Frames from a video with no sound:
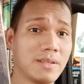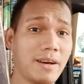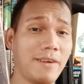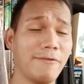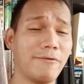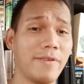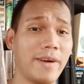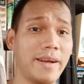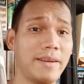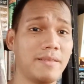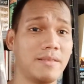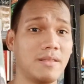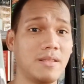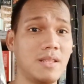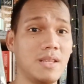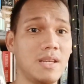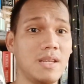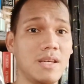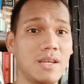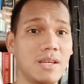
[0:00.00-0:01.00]
I've read
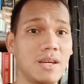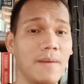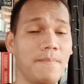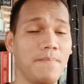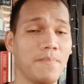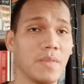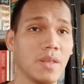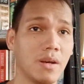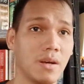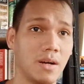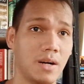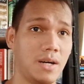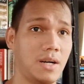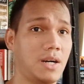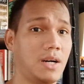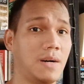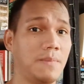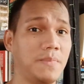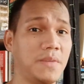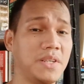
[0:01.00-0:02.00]
the
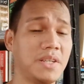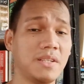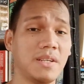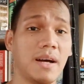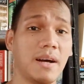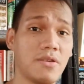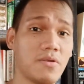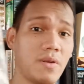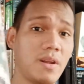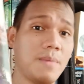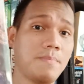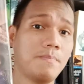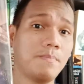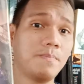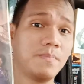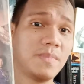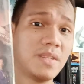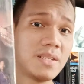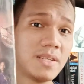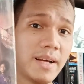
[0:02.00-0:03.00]
this is actually
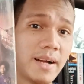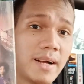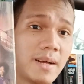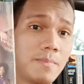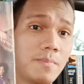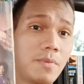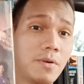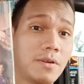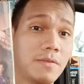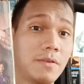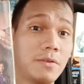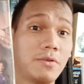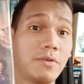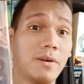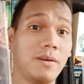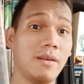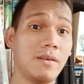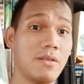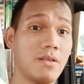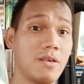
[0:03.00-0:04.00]
the second book of the
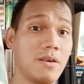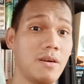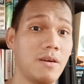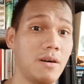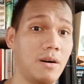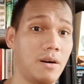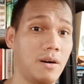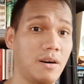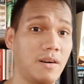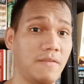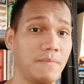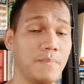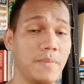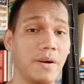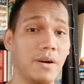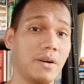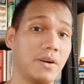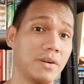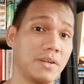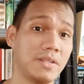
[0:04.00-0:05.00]
trilogy of
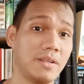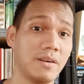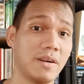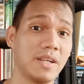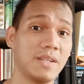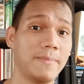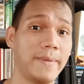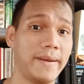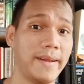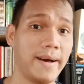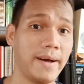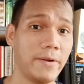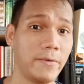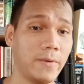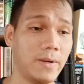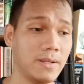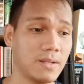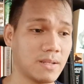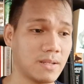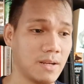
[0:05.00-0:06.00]
Murder series by Dan
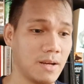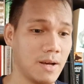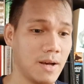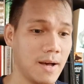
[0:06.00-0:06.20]
Wells.